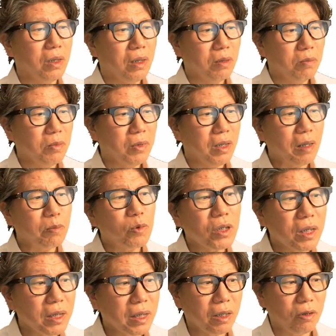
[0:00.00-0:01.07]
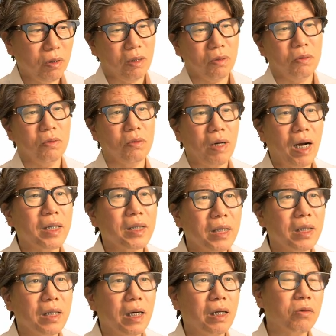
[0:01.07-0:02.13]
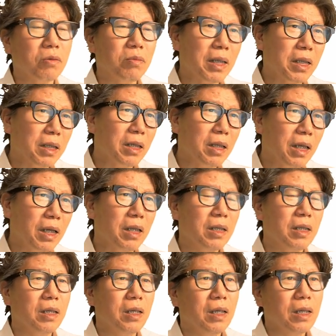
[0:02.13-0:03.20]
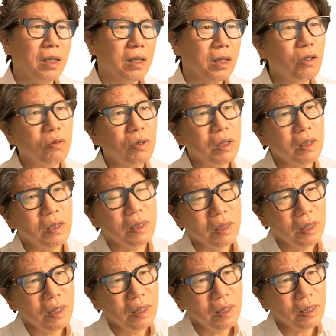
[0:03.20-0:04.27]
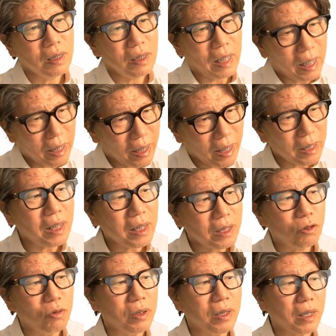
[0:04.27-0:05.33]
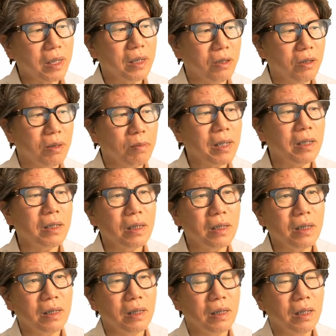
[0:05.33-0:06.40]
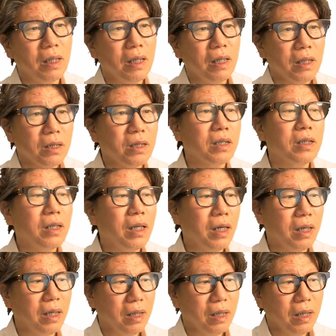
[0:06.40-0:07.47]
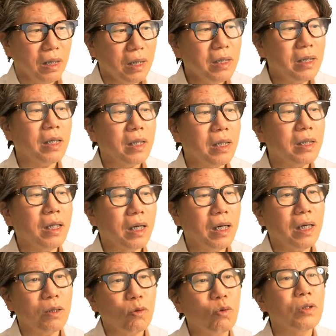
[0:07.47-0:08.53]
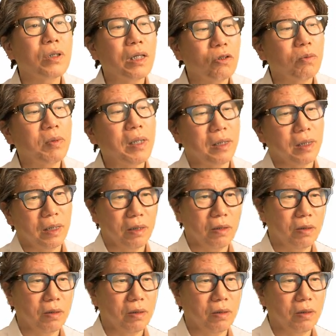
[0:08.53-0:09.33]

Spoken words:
They talk about academic aspects and claim it's scientific, but in the end, a single standard emerged. It means that an abnormal form cannot coexist within the mouth.